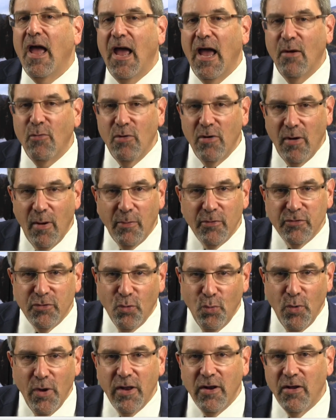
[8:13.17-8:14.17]
and we were able
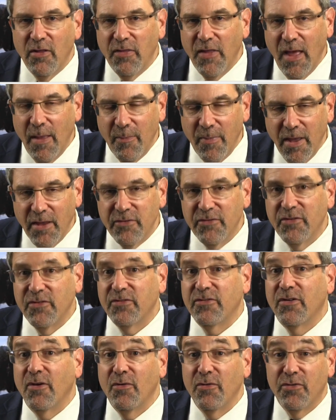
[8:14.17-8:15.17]
to win on that
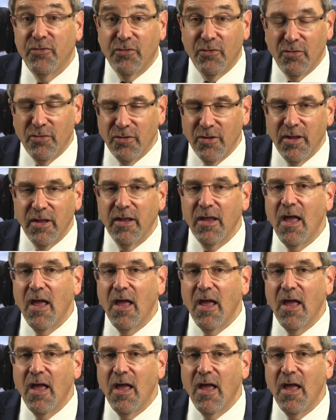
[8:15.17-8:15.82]
basis. So it's certainly